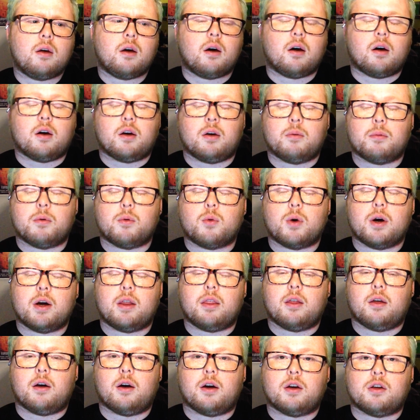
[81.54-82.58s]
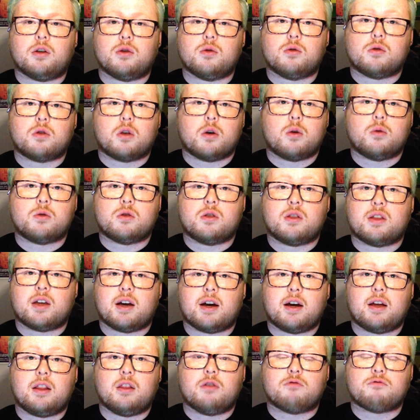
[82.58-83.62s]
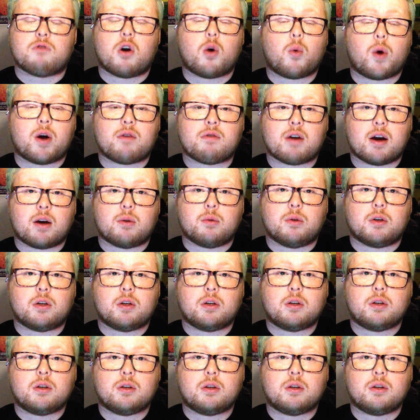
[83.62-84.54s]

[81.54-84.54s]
I am aware that I used those and that in the wrong way round.